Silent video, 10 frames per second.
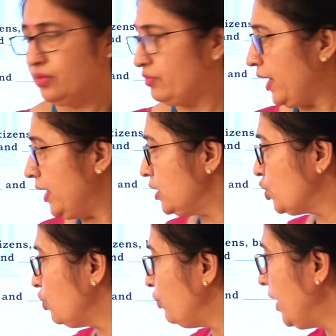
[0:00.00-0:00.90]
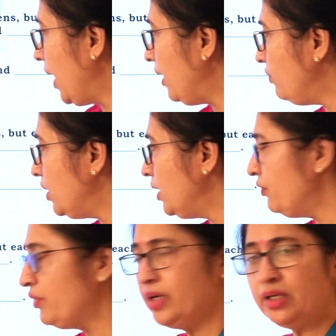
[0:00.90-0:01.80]
Fine. So we have uh,
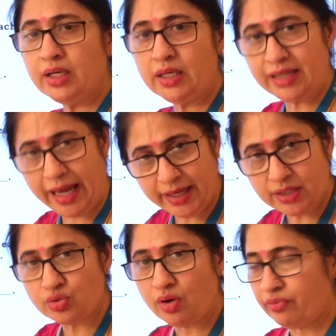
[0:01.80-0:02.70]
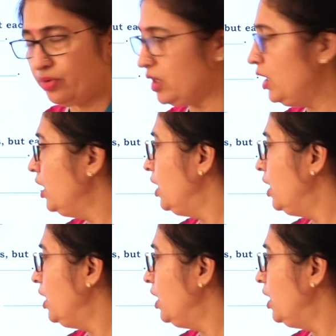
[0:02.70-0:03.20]
different uh, tiers of uh,